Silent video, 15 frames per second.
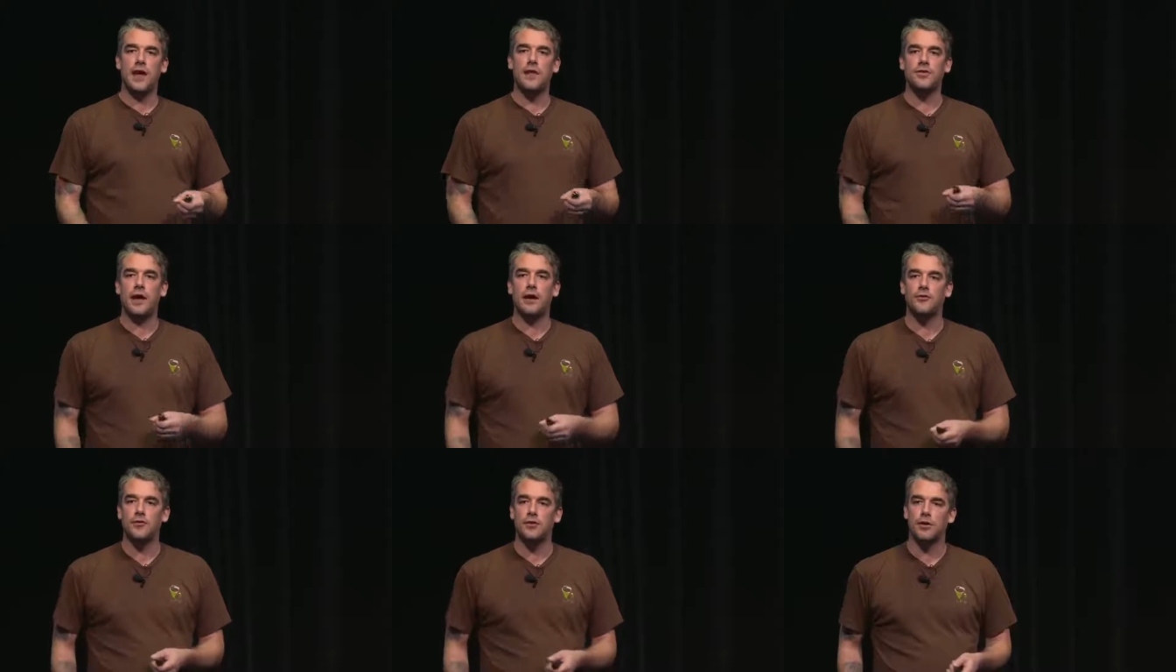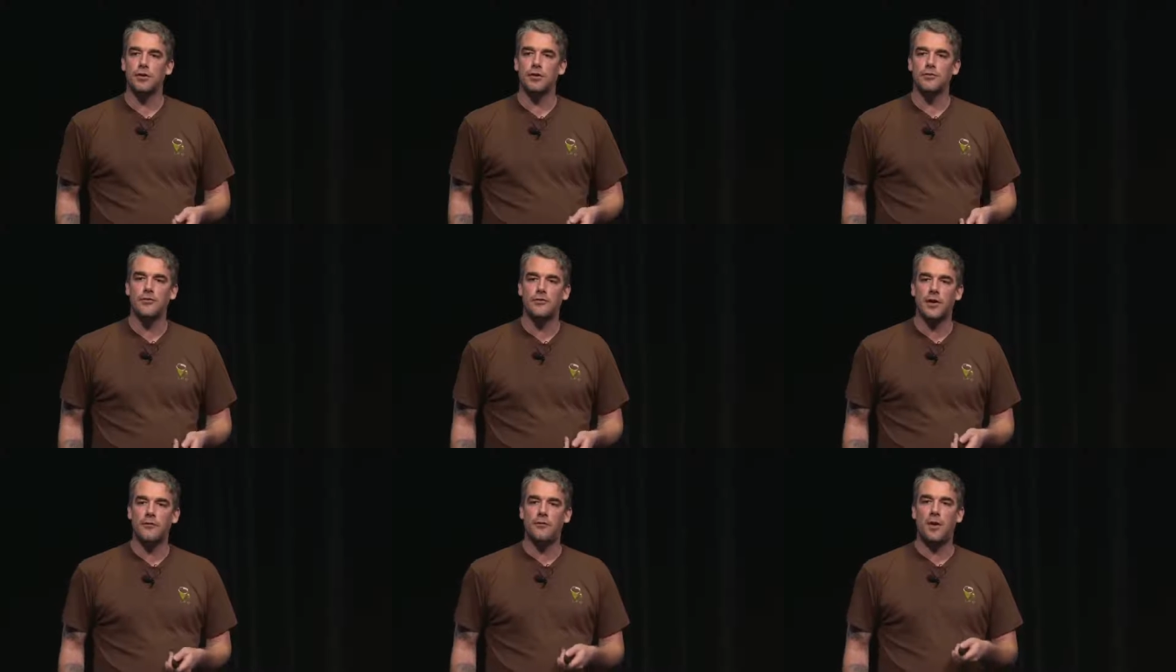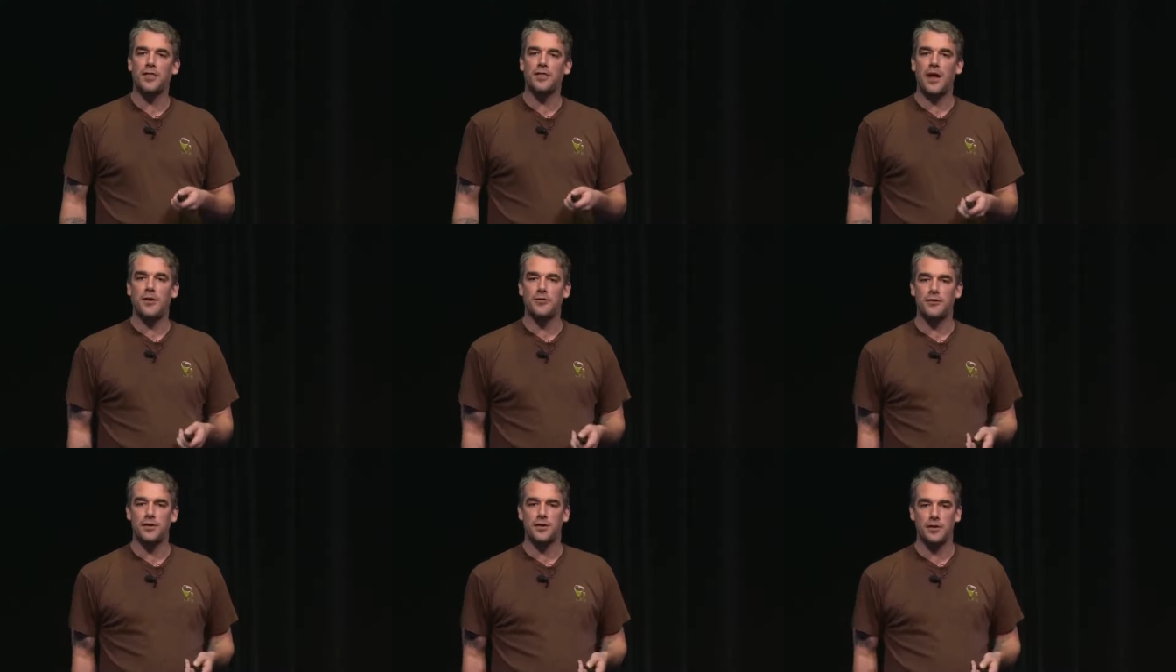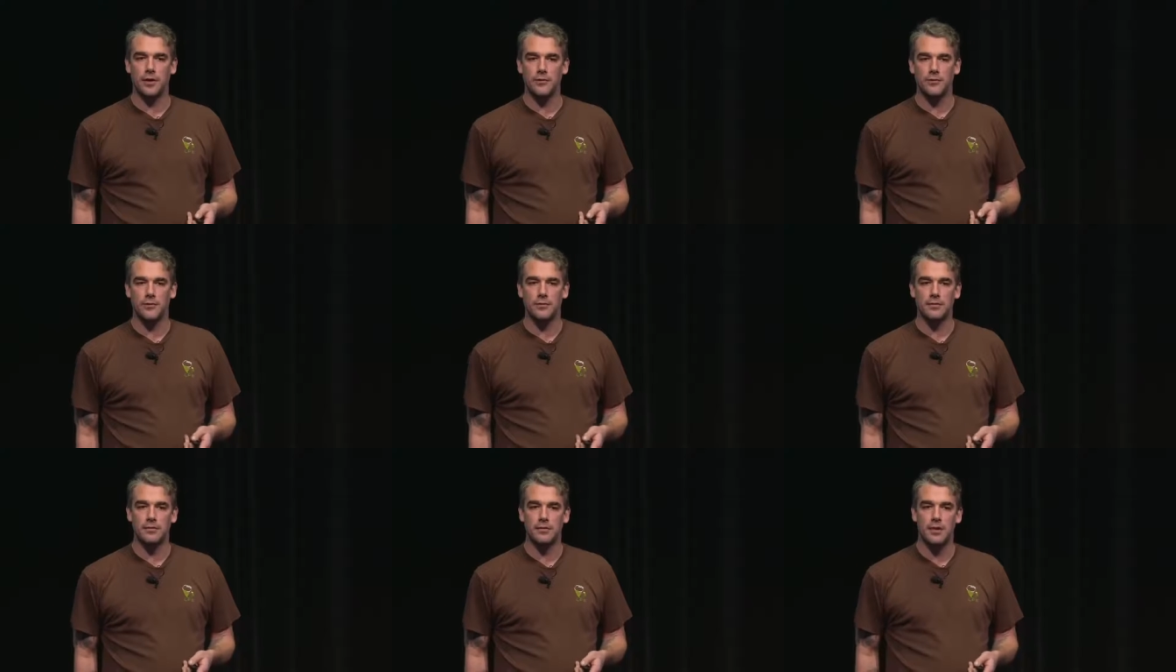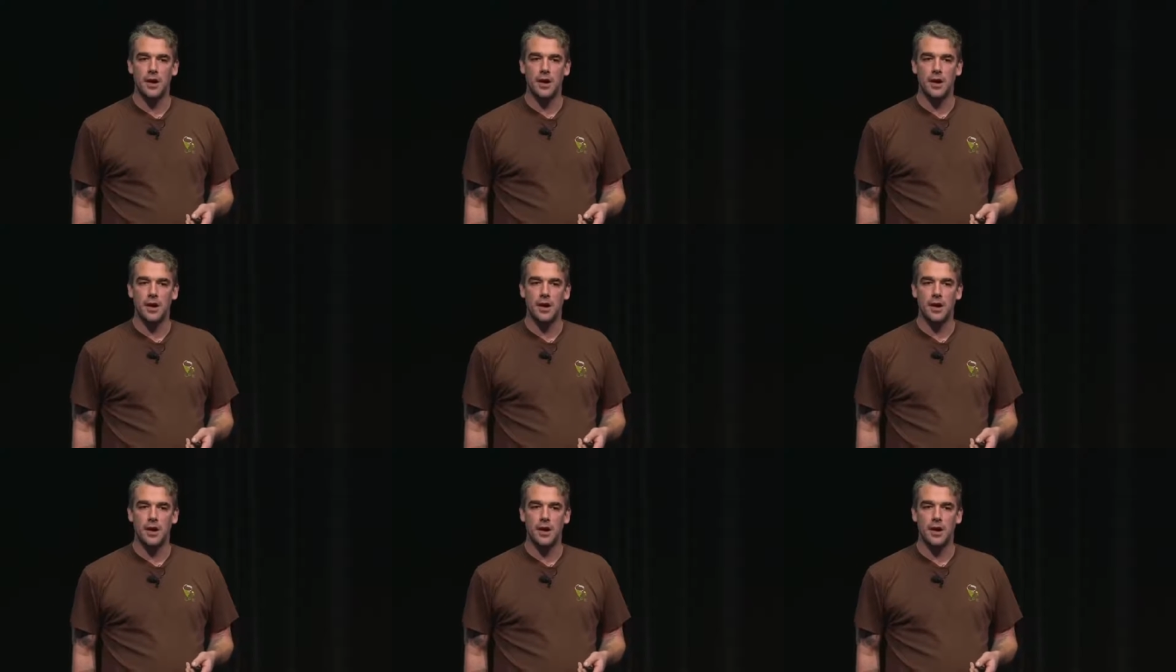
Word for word: 10,000 euros instead of 1,000 euros.